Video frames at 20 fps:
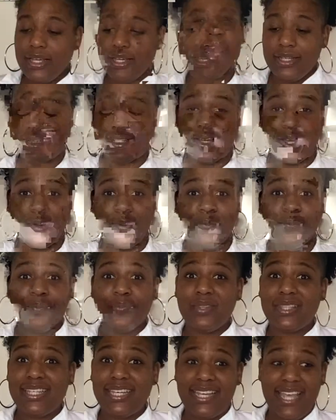So,
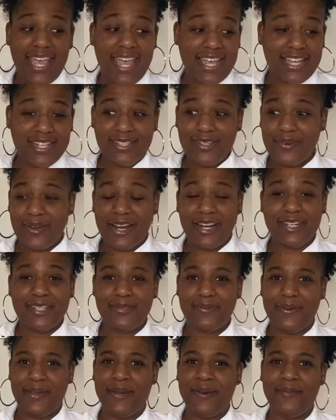to get into our
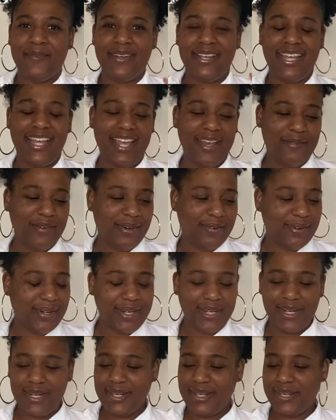experiment and what we're
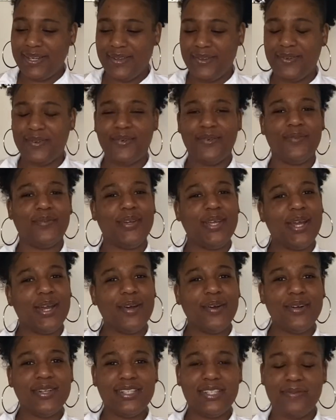going to do, we are
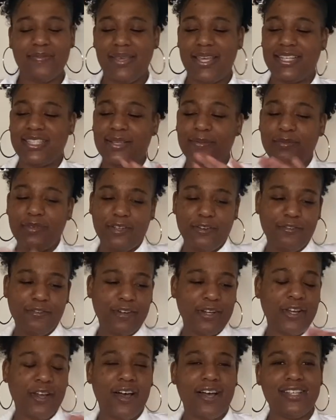going to make some
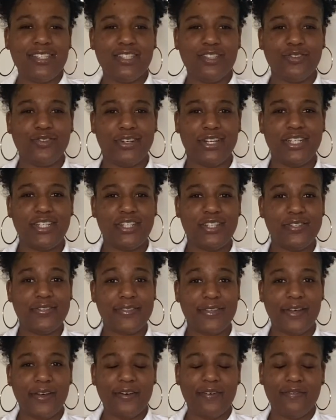different concentrations
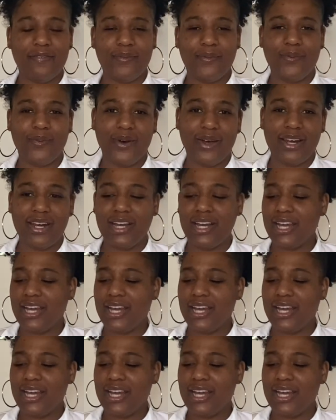of water.